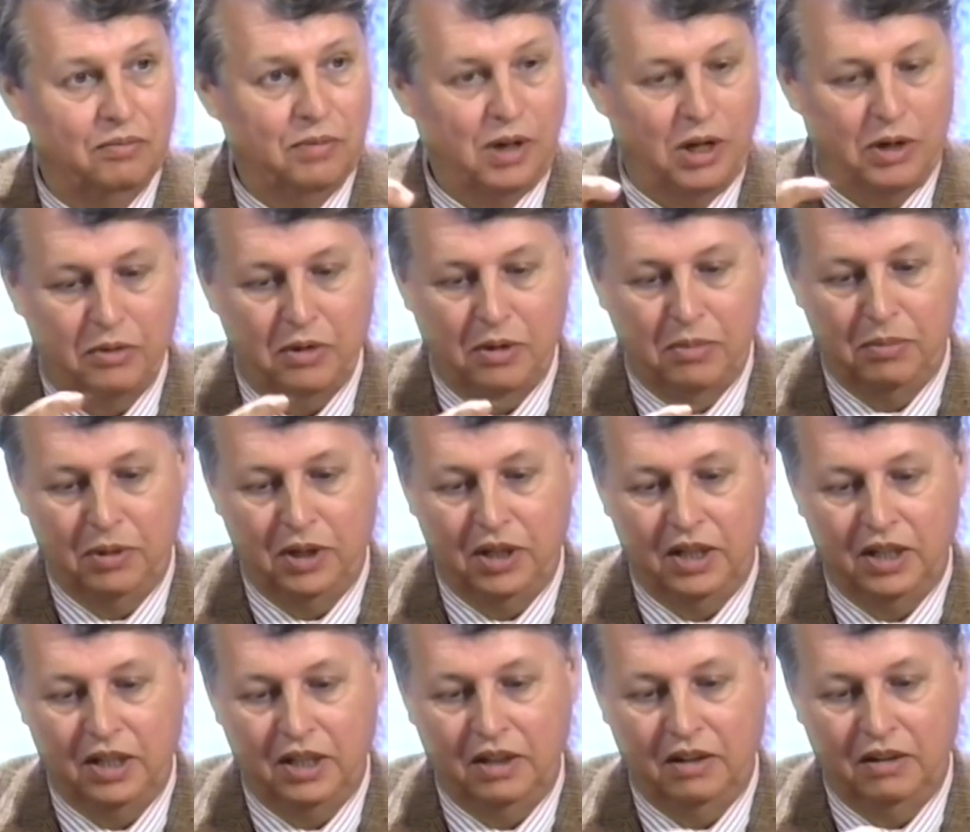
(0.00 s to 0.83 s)
by
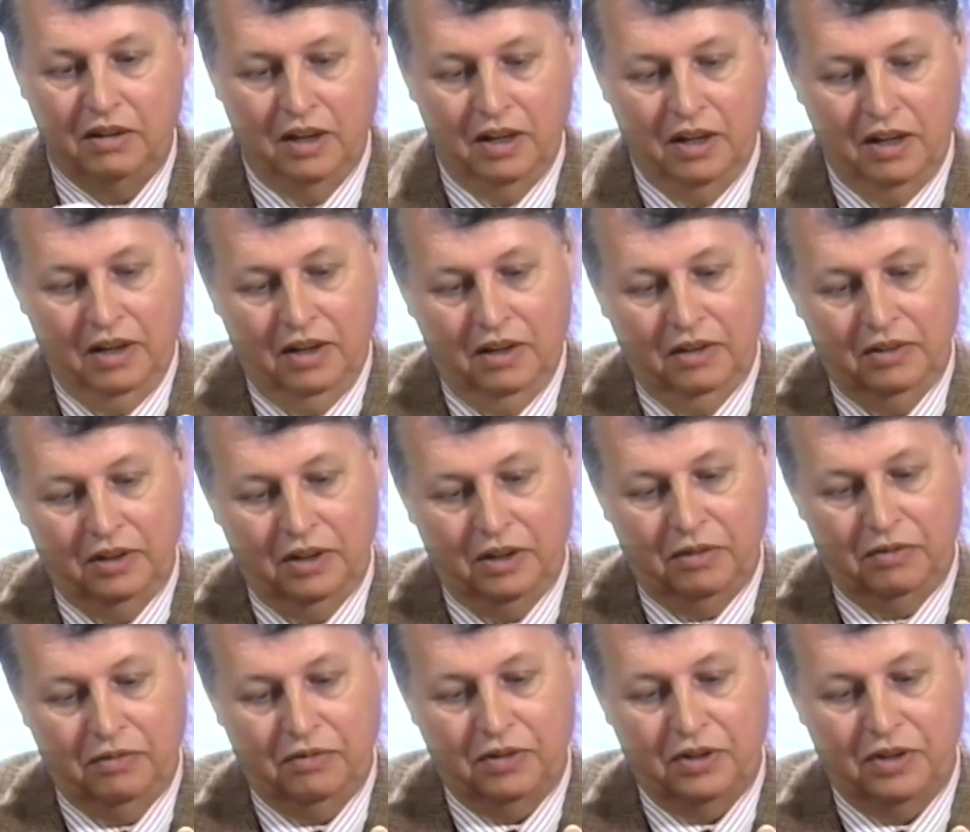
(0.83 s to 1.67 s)
repeating
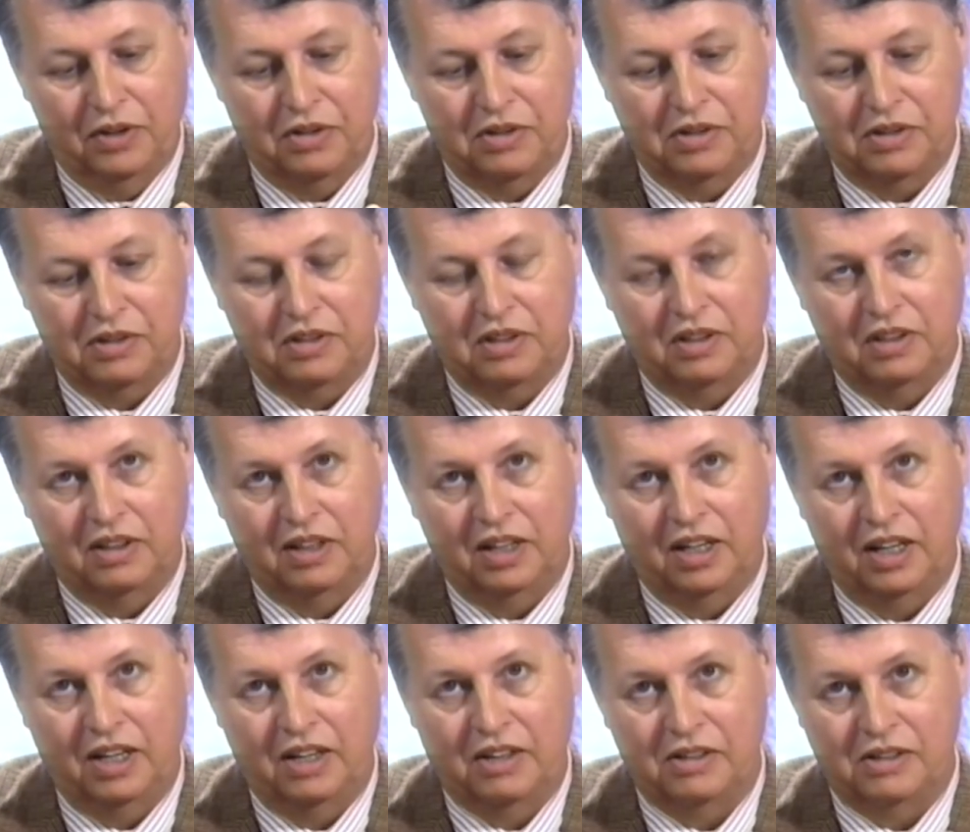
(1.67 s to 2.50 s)
the first
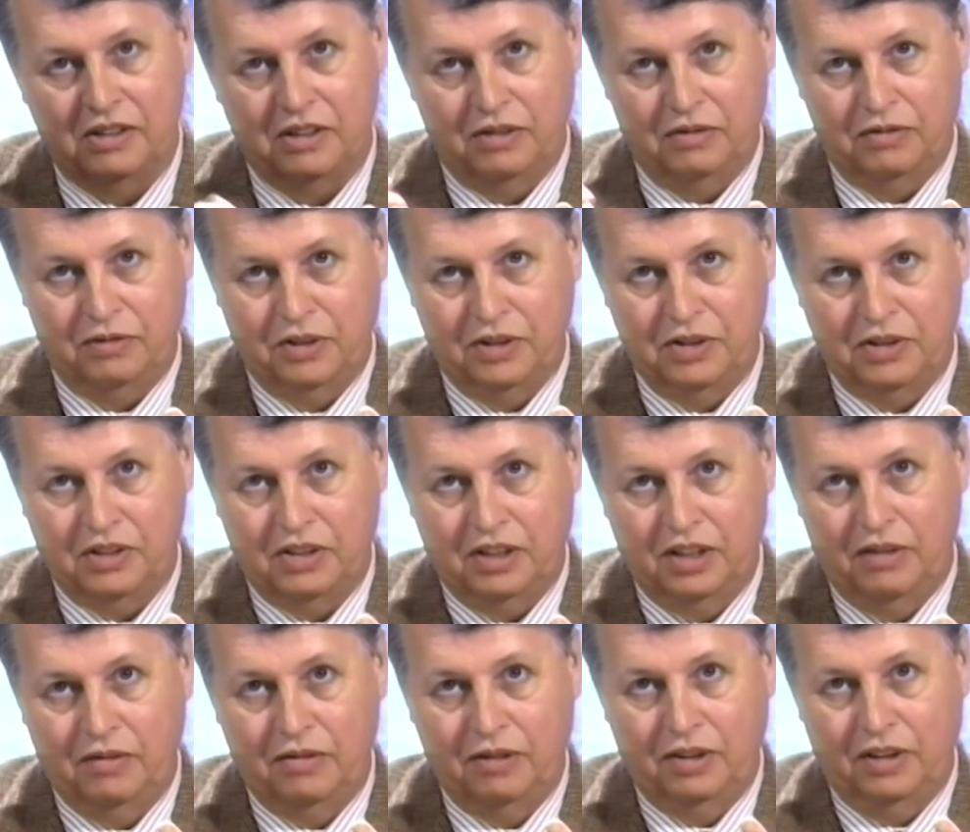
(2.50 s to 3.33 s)
as the first
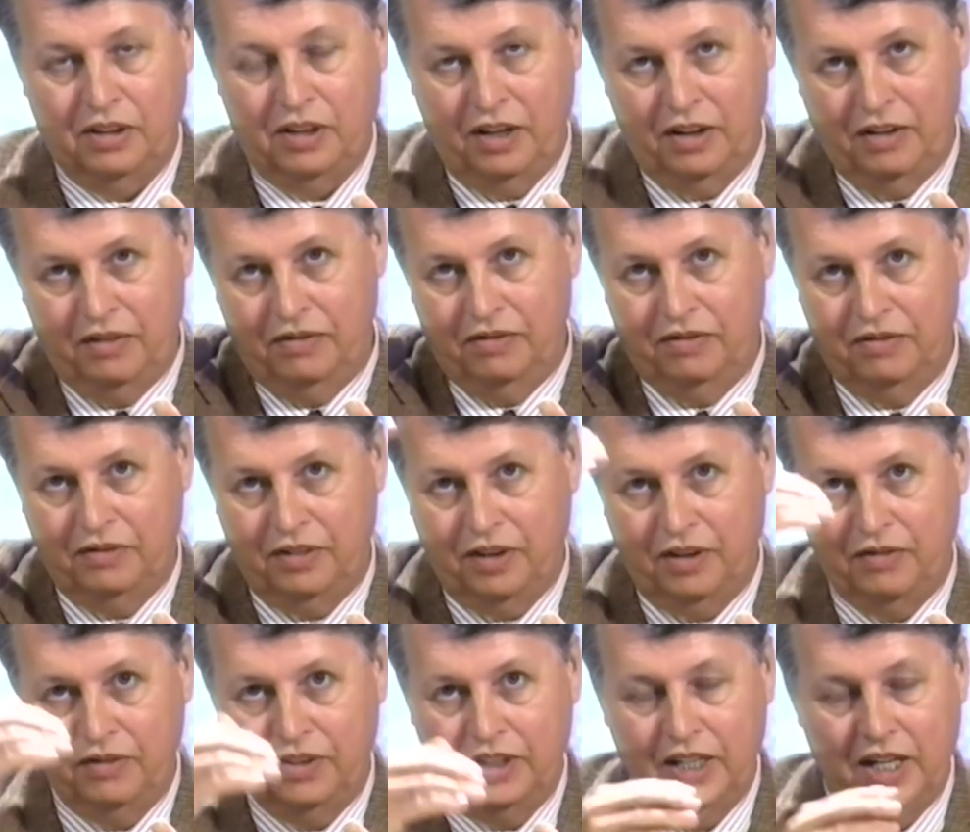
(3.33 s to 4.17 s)
level of,
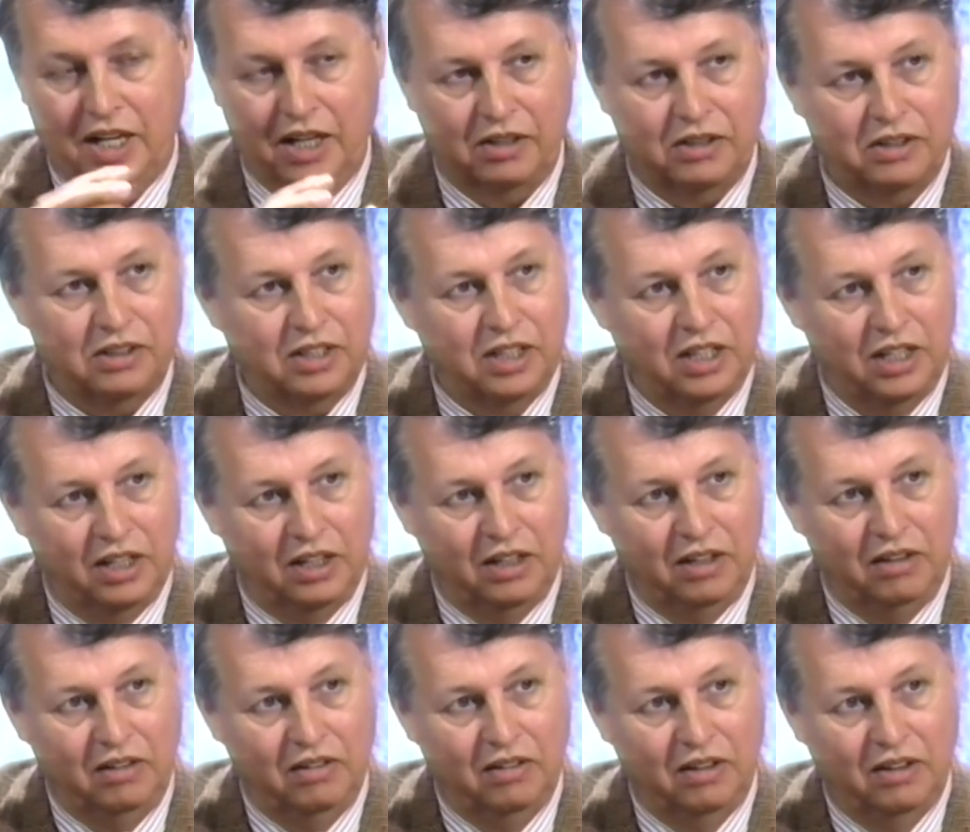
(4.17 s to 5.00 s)
of the next
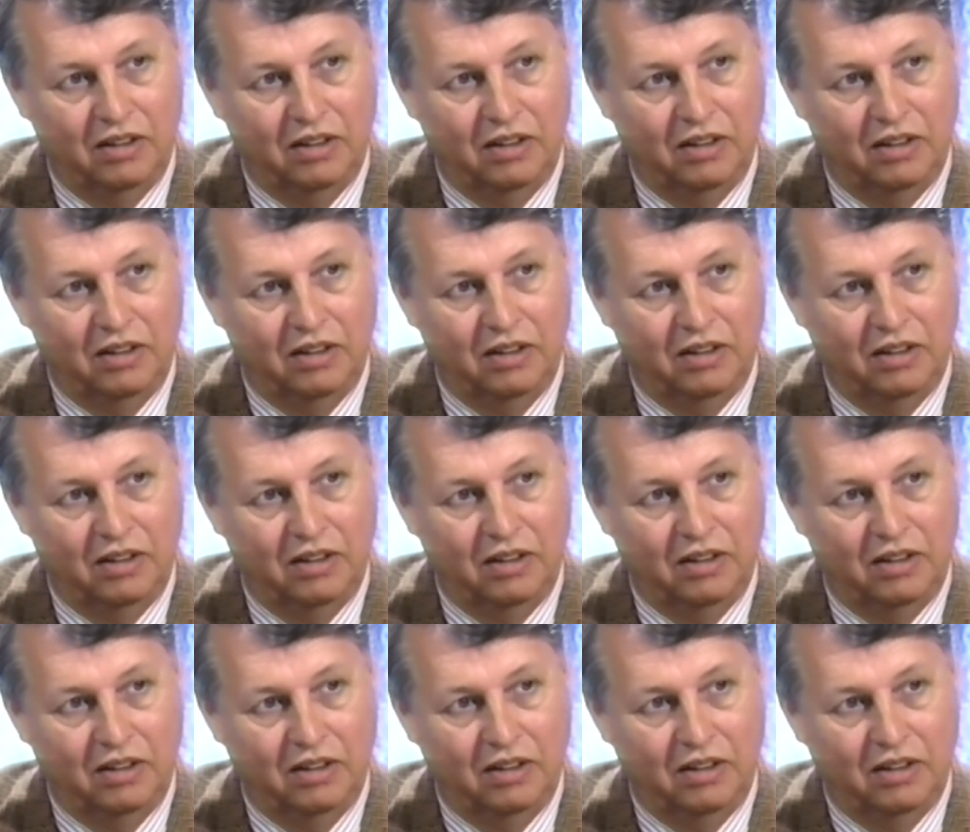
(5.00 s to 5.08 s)
key.